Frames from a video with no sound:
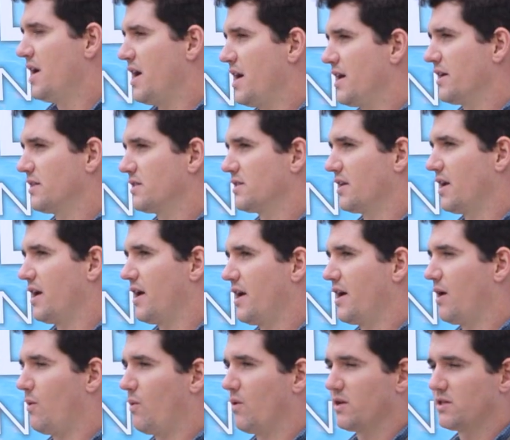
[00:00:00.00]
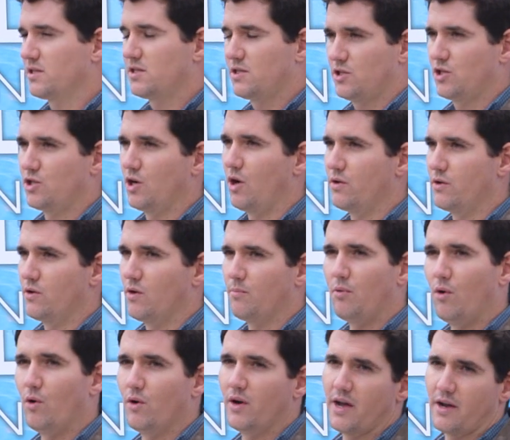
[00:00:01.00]
and today I want to show you a
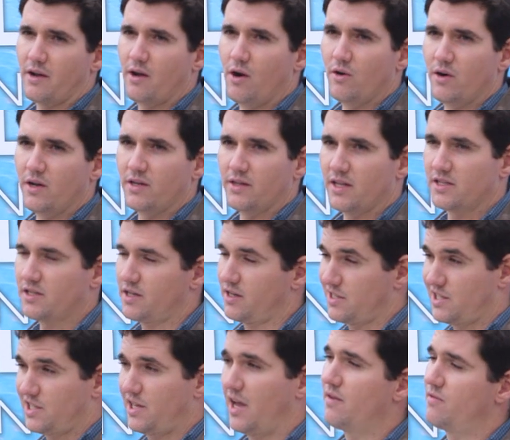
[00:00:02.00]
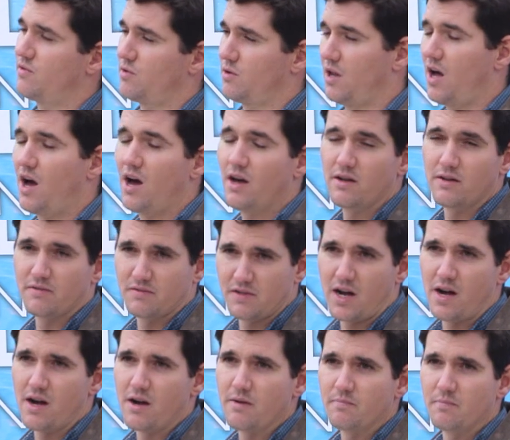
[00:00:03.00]
pull deck coating that's going to save you a lot of
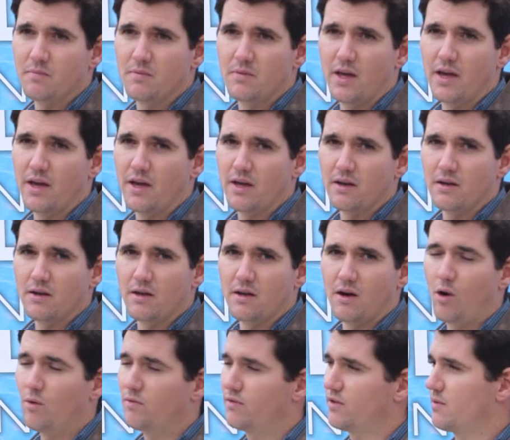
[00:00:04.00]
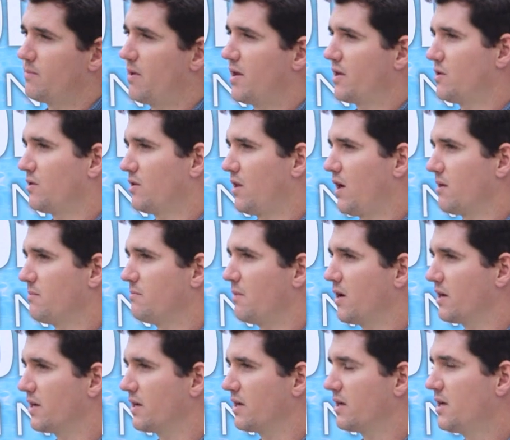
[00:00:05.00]
time and hopefully make you a lot of
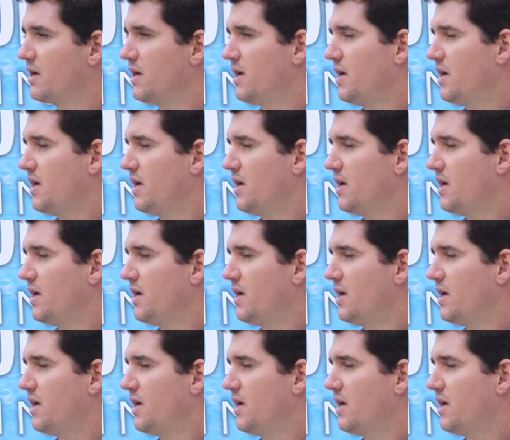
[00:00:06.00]
money.